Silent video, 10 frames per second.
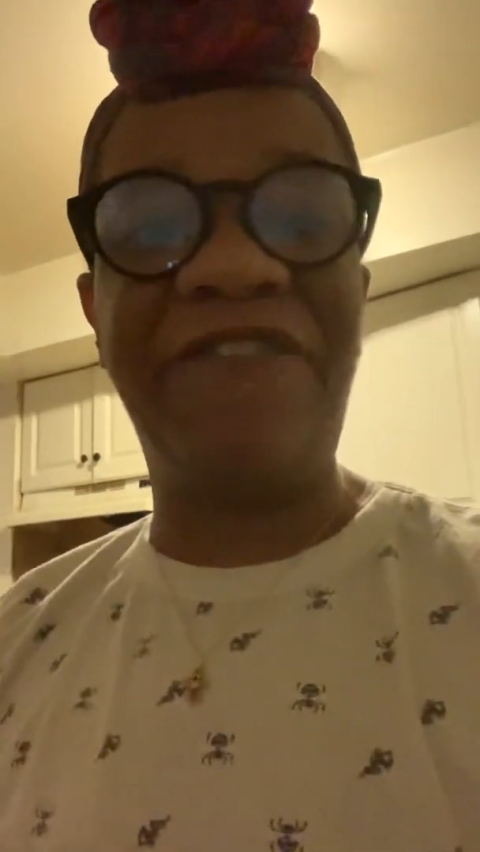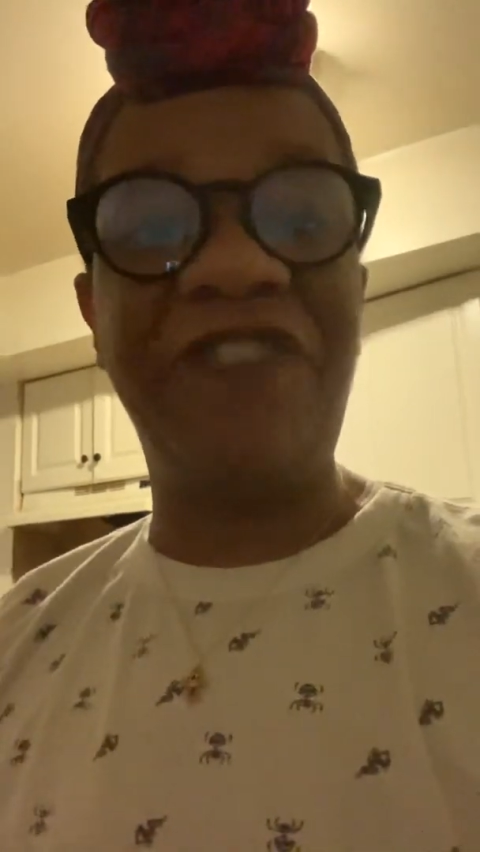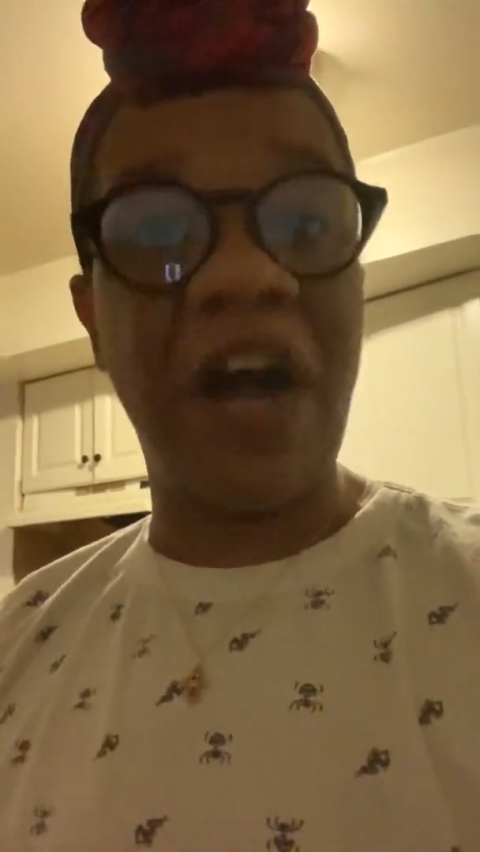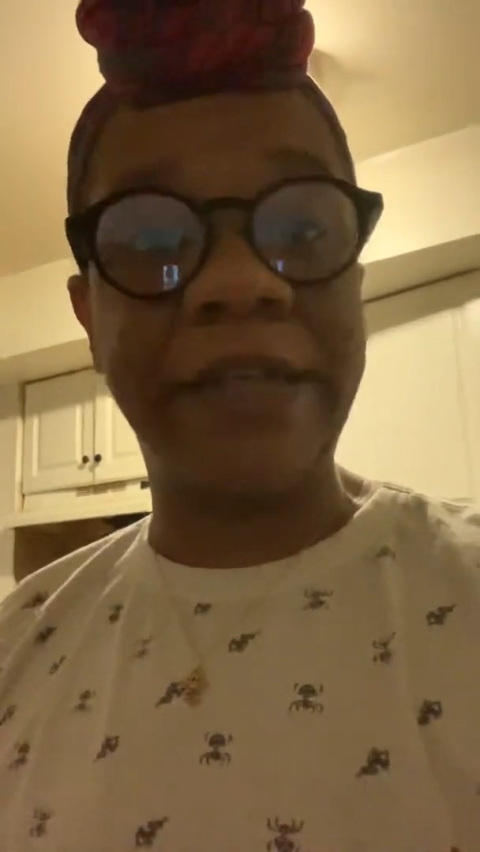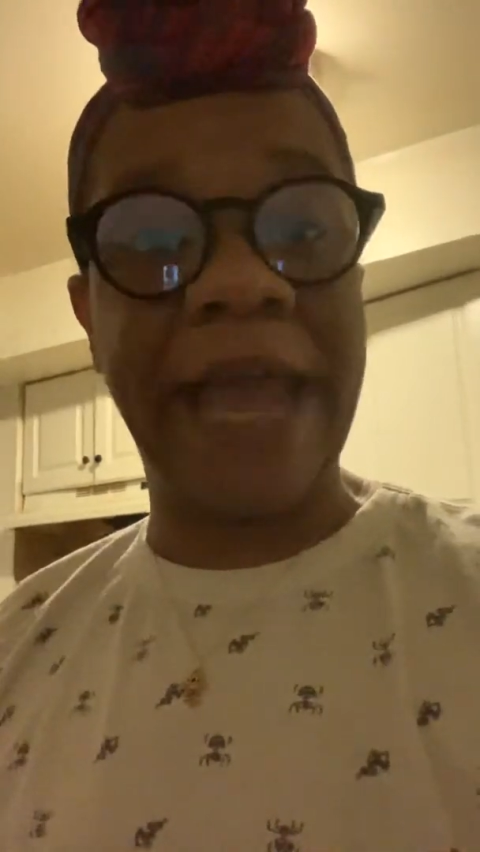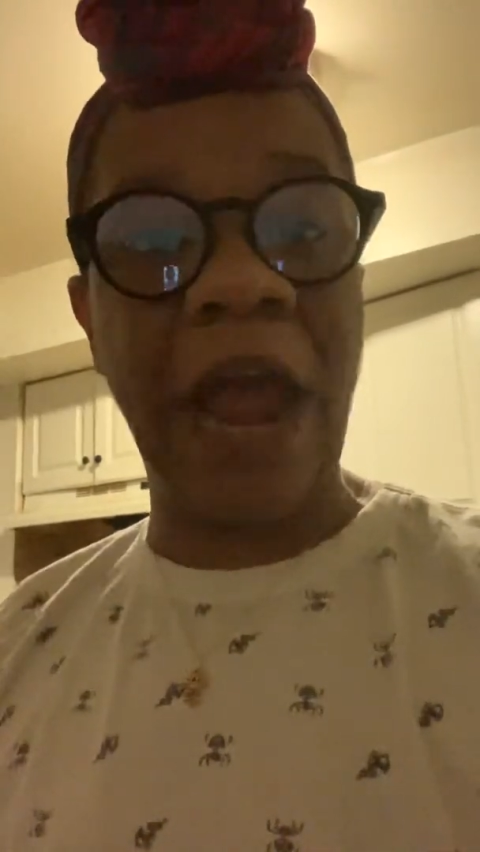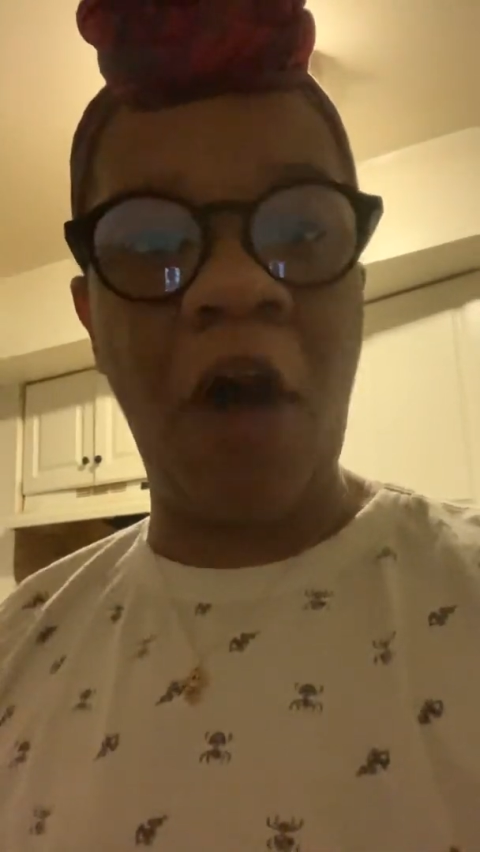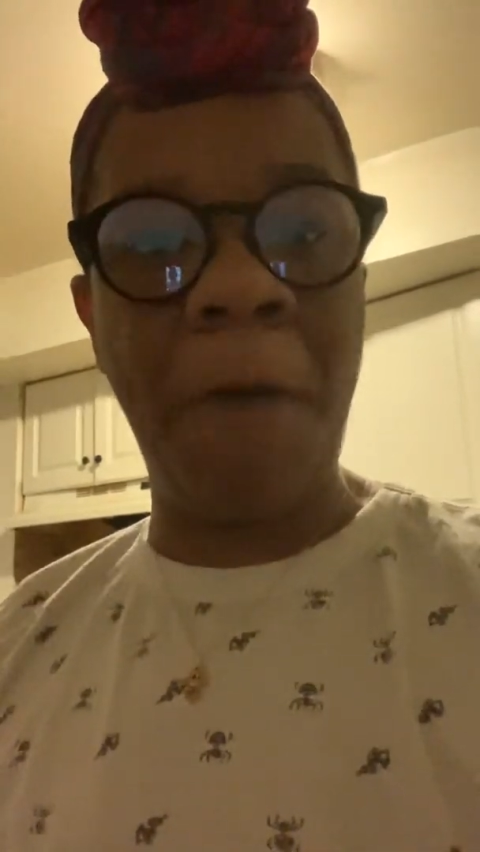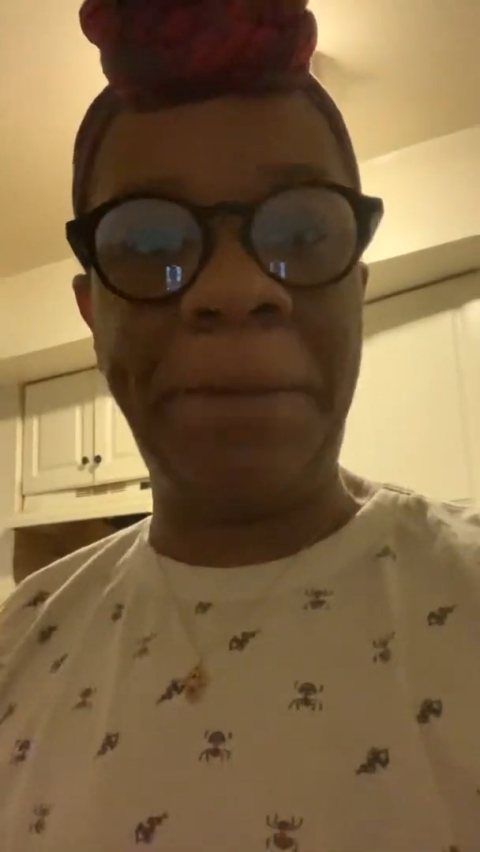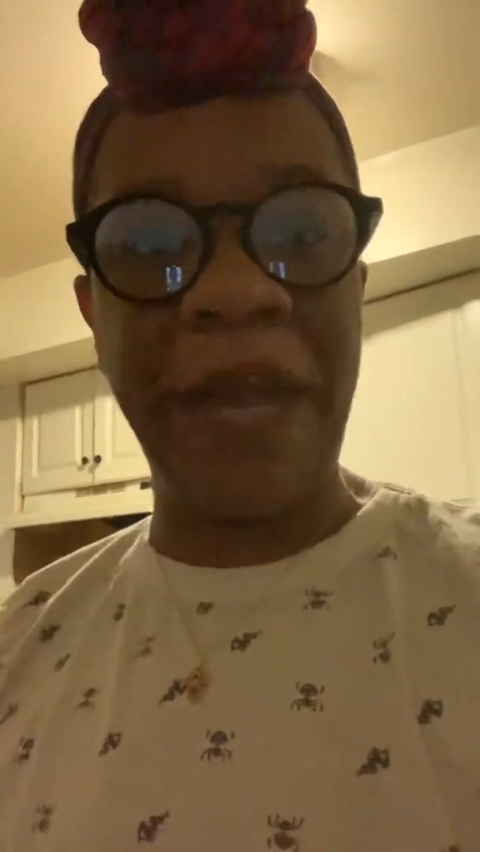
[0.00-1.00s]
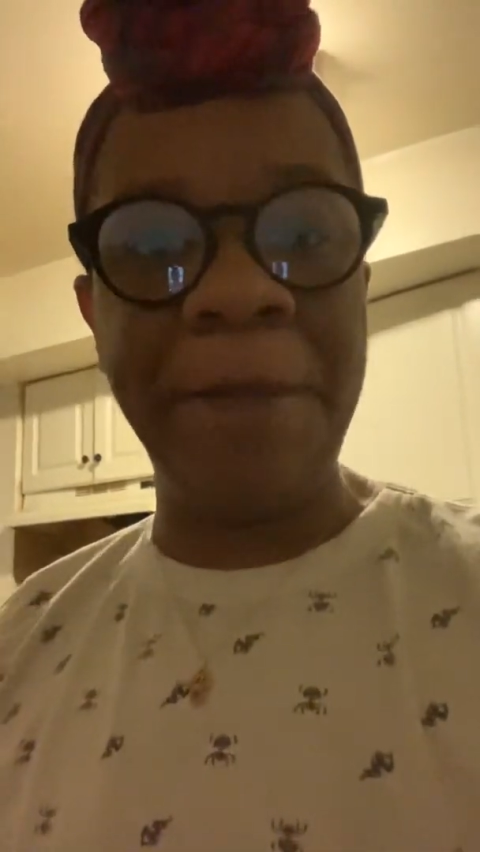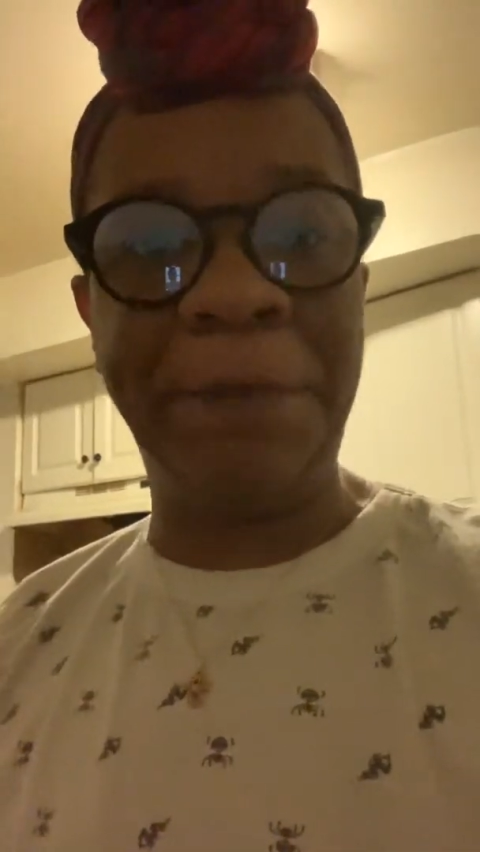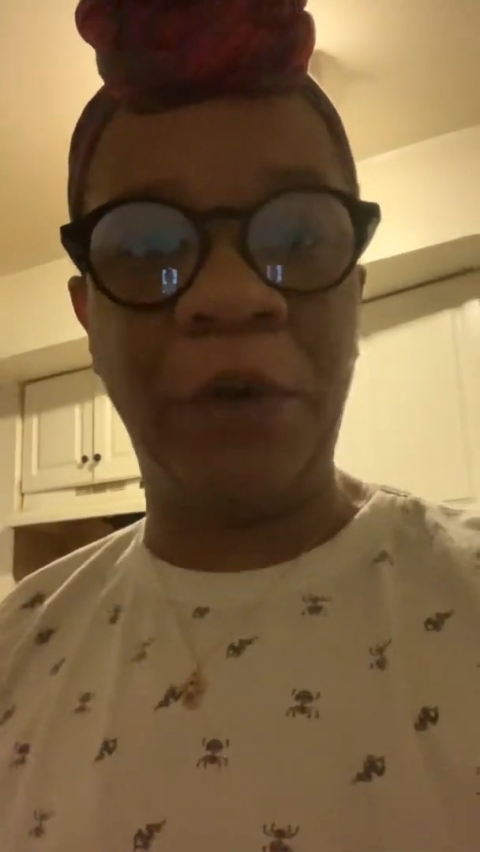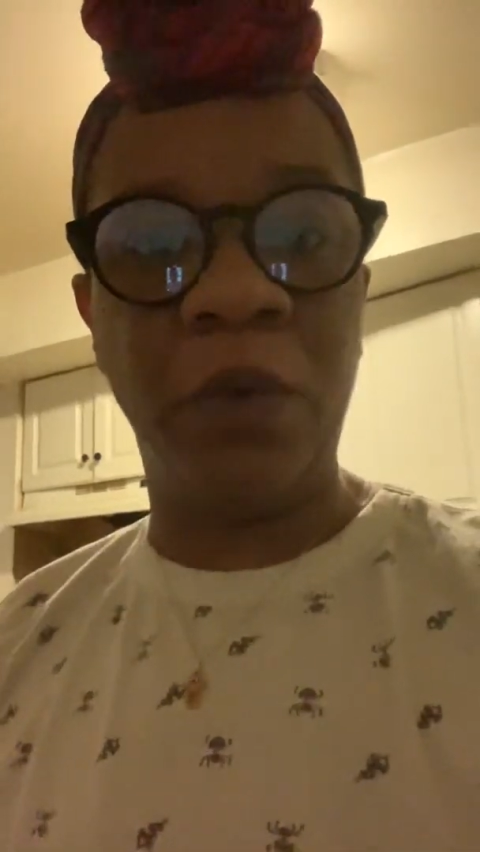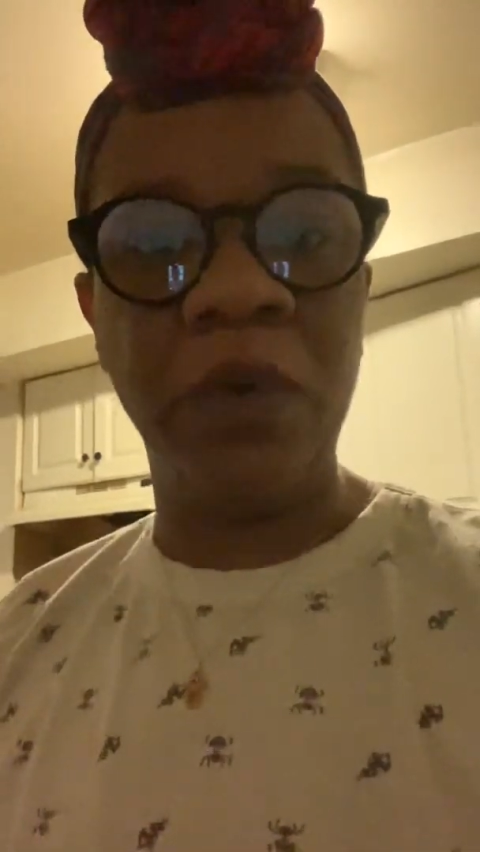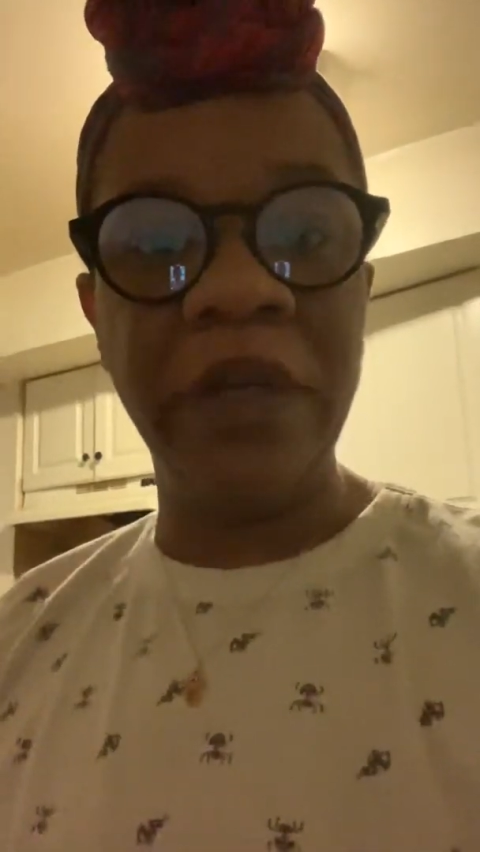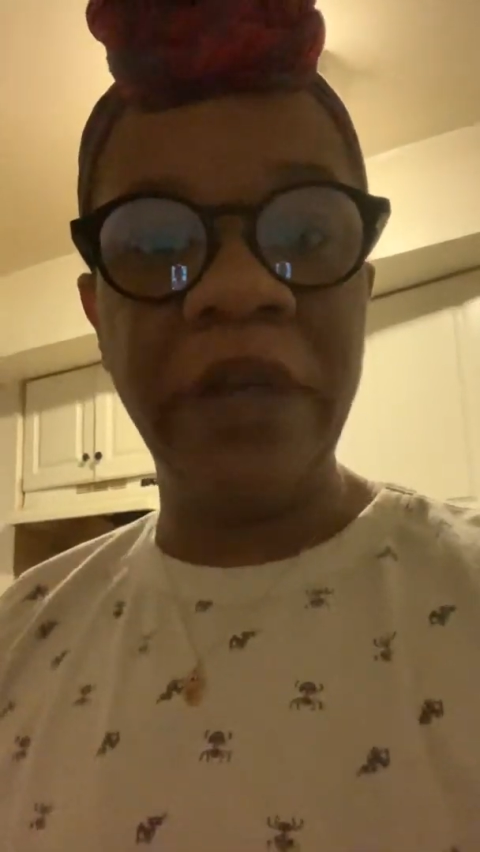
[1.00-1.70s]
fuck their own people